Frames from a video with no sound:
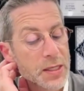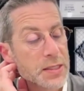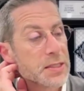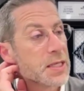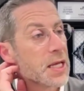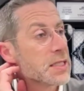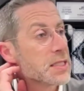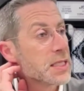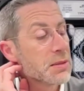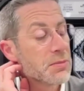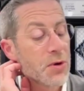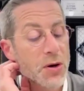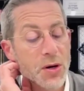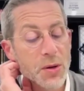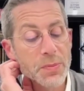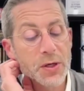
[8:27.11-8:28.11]
Says the
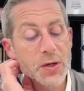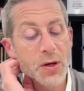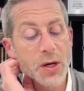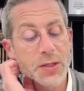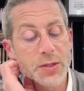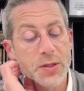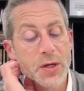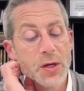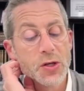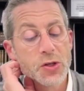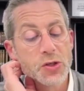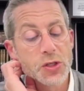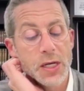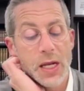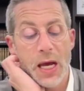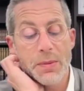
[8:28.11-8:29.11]
Gemara, because
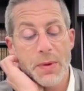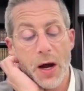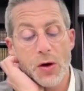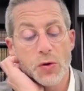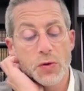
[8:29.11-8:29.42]
shene'emar